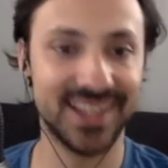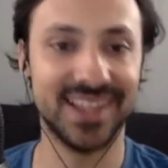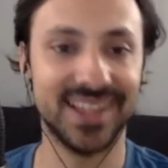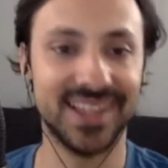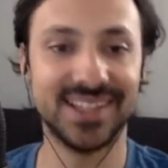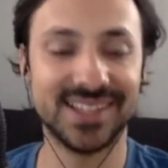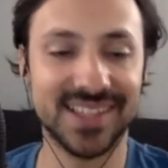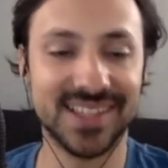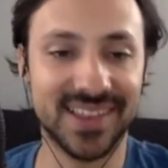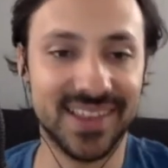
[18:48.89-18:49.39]

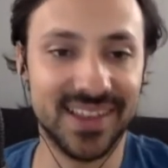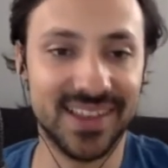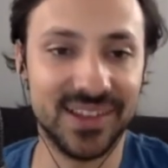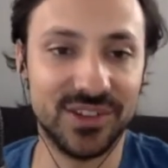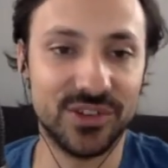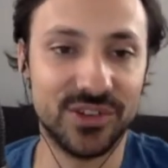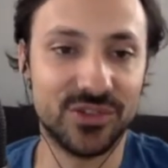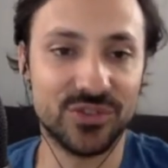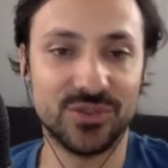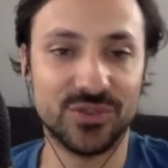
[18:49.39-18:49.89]
into the
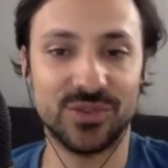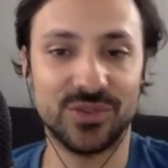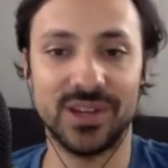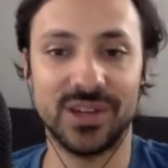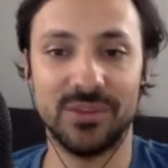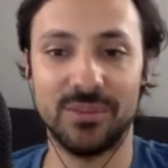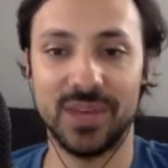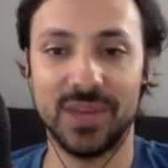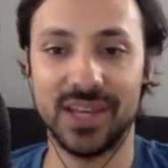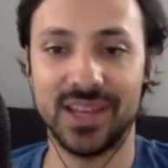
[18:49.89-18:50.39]
industry
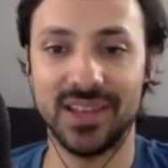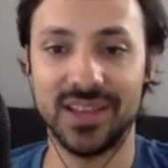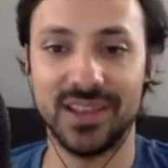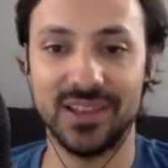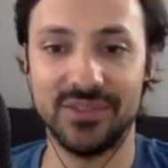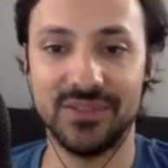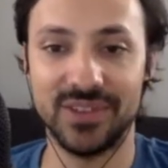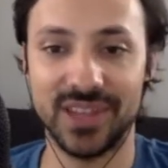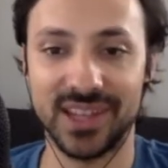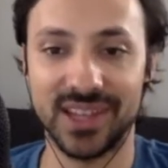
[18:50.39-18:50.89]
and make a
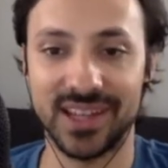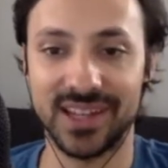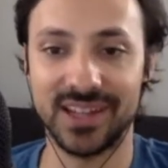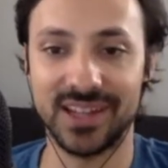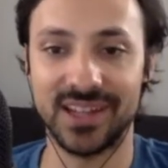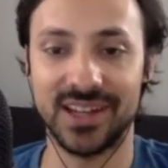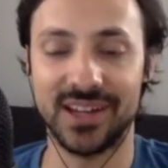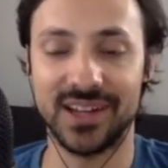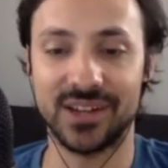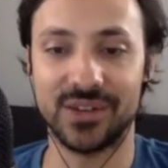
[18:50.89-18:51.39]
living
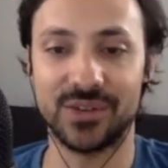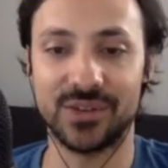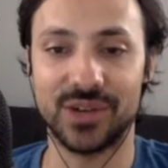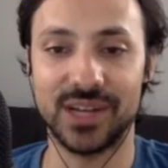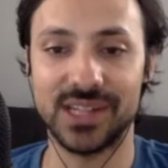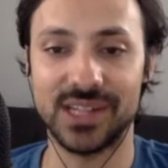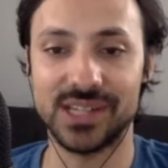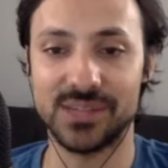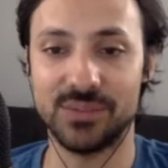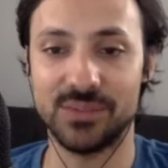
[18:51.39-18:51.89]
and
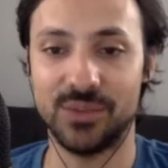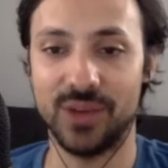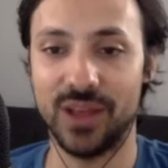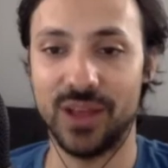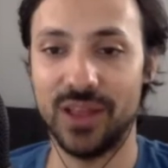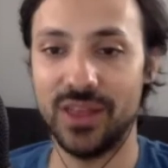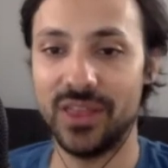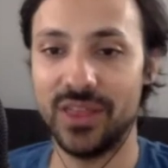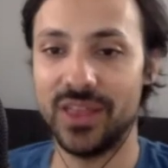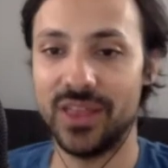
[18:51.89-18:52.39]
create some
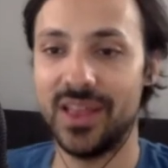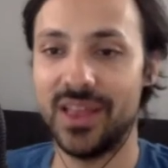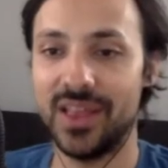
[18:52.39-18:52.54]
wealth.